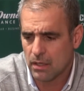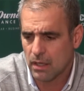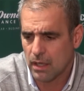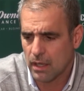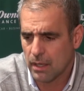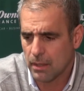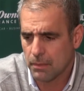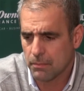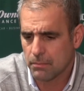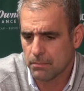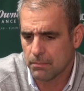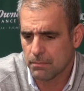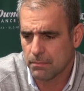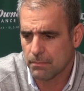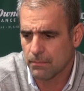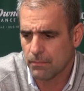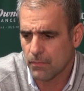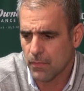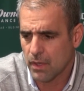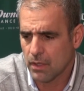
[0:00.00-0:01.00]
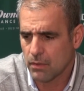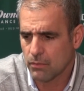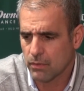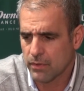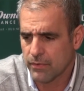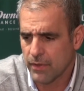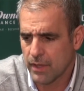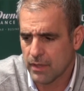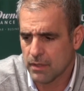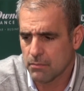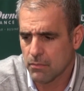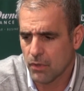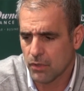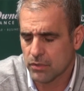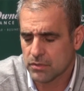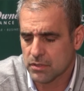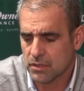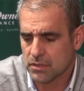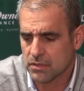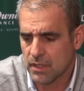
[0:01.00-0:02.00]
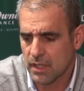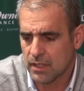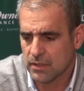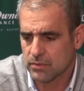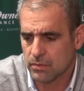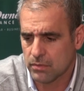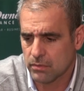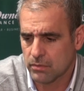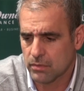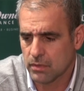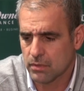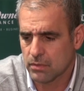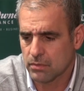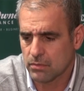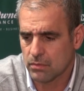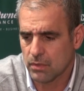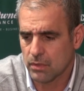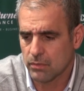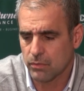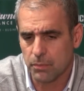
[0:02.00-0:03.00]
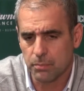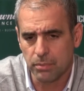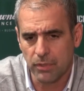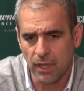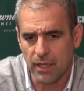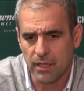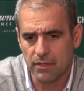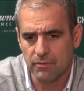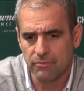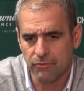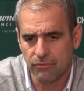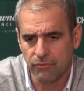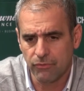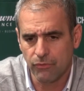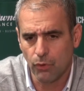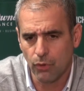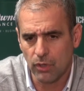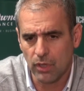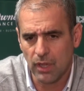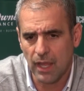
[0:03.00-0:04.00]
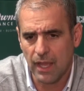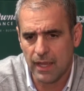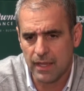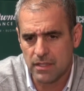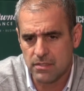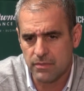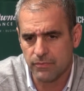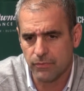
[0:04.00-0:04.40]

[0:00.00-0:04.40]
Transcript: Um, and we've had the most success when we're when we're playing four lines.